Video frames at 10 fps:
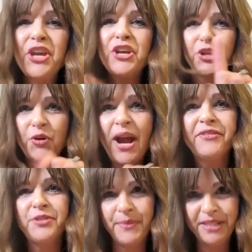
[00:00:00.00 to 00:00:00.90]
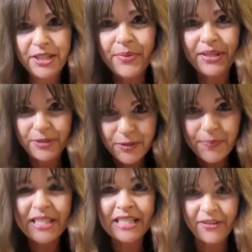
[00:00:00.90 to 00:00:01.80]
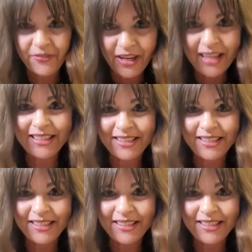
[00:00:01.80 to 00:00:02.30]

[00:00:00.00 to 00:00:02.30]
Craftsman, to be specific.